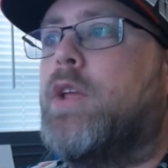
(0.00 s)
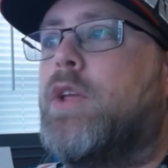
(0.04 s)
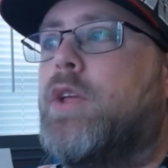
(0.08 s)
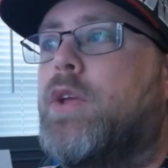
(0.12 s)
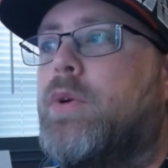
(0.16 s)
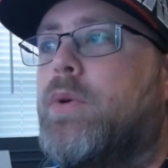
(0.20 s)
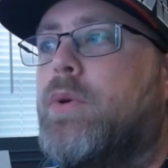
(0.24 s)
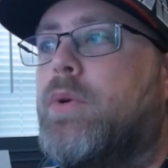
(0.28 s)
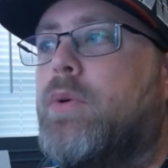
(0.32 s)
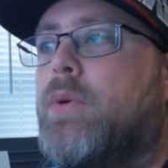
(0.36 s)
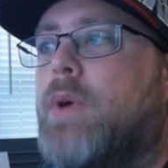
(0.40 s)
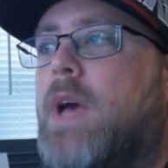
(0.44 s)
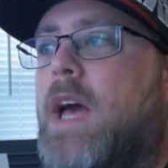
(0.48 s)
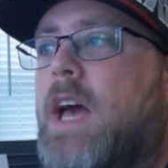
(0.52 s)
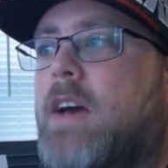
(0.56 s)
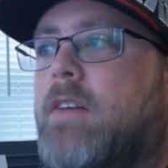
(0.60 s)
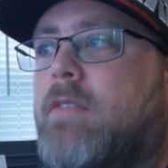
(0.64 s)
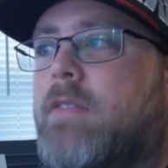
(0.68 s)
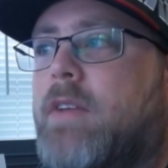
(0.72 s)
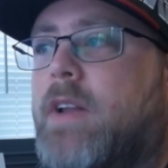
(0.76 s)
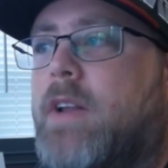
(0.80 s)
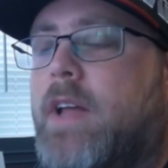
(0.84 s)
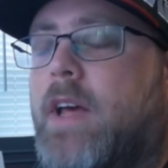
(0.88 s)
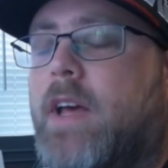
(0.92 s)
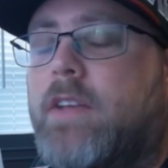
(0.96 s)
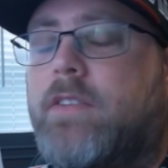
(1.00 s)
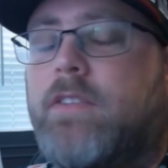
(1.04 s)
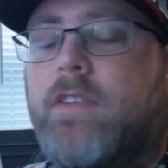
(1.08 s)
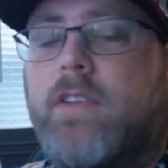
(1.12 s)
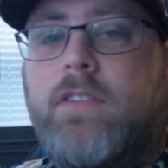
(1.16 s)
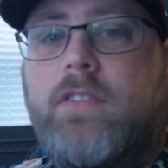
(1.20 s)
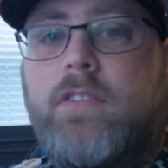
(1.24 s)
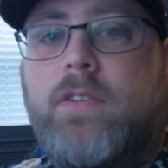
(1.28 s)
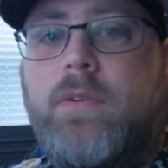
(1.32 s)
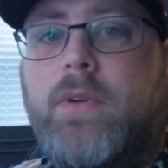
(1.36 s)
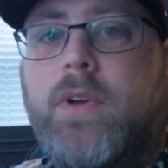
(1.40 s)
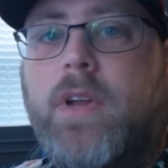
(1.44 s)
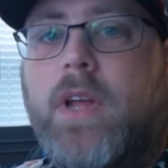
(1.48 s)
you have an access
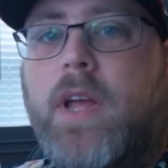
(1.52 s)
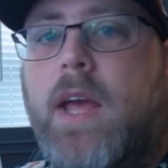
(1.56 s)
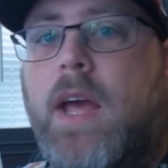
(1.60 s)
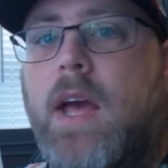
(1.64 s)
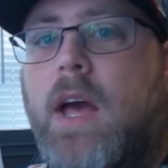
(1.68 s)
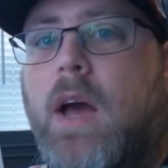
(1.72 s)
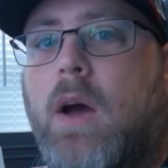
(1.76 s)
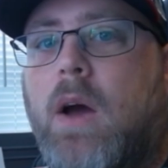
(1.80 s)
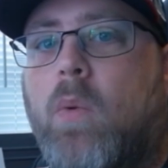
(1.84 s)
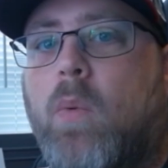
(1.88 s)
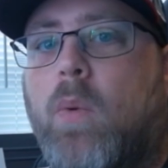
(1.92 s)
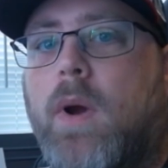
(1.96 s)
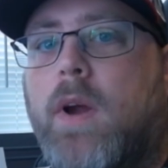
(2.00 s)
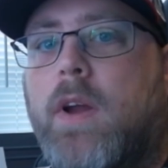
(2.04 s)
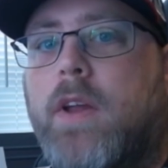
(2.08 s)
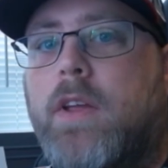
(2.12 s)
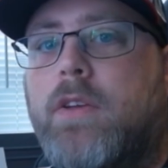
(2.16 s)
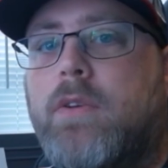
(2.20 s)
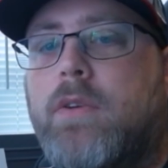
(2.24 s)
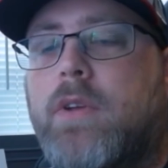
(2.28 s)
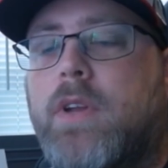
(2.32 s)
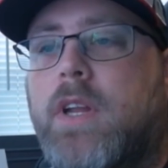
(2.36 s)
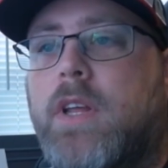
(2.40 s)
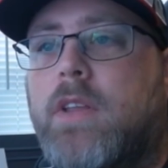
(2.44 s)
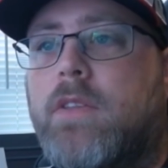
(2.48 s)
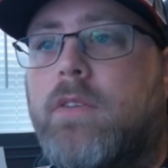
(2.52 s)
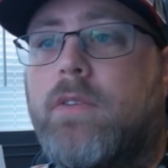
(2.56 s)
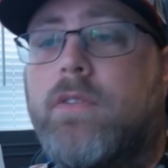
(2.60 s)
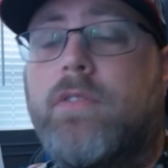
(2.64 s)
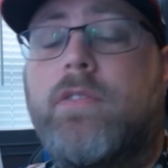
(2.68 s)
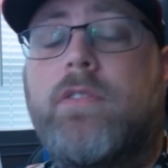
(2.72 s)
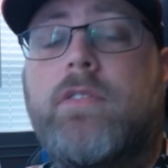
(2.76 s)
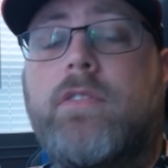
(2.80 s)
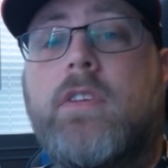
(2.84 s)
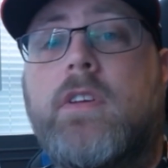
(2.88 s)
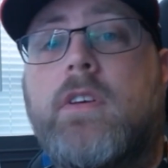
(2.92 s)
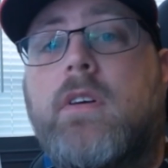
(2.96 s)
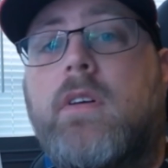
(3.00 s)
to an account where you can either
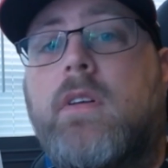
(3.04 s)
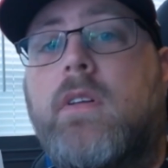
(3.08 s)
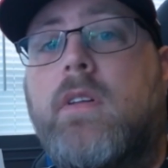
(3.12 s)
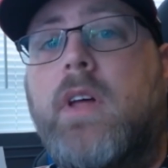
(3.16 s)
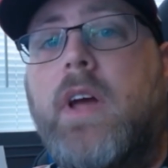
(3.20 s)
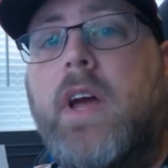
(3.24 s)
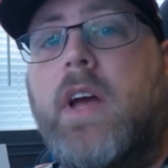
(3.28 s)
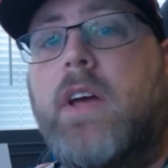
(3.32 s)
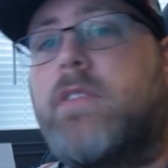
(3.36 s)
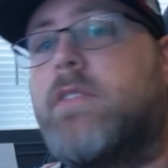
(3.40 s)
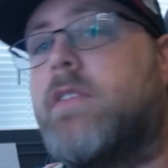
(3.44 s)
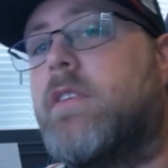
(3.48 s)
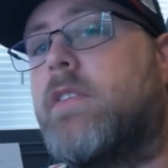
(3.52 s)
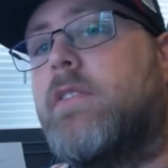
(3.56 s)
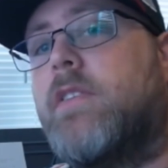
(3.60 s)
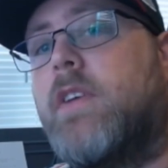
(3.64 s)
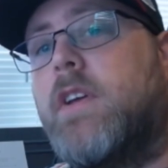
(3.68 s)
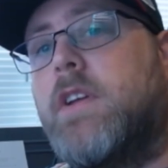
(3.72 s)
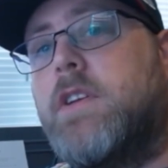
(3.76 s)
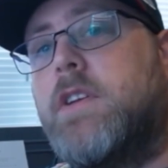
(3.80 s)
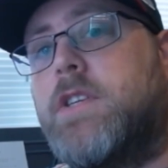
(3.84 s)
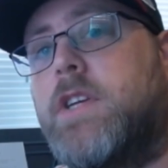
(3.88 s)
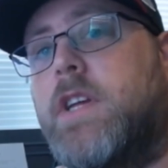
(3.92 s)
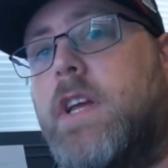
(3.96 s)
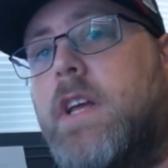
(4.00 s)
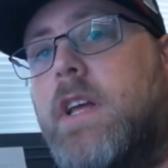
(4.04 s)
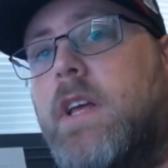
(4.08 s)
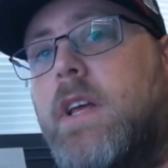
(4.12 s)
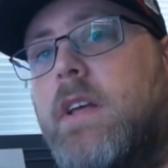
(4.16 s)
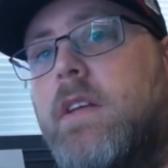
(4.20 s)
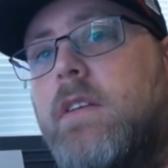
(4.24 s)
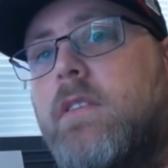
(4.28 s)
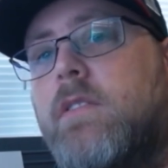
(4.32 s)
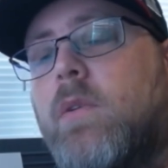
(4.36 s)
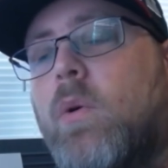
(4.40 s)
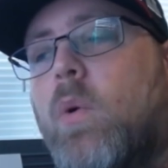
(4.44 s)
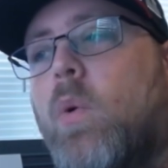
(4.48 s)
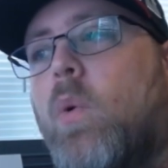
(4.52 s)
steal SSH
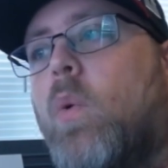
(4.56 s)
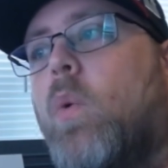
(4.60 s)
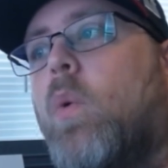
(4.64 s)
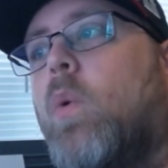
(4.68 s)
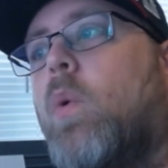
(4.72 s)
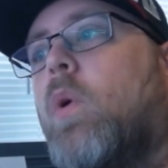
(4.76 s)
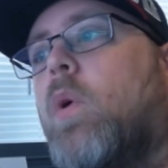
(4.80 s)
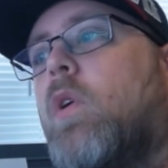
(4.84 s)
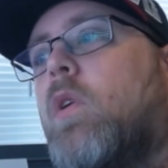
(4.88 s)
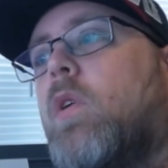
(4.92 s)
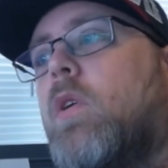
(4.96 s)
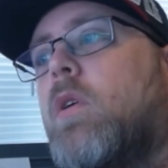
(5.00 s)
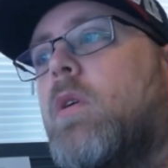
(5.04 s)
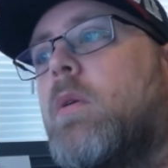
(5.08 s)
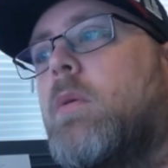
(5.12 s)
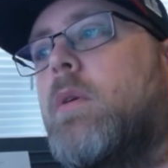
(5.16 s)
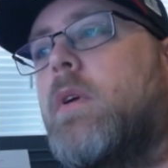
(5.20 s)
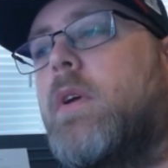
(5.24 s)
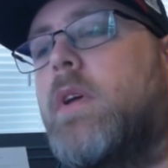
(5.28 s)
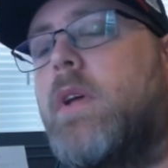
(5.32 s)
keys or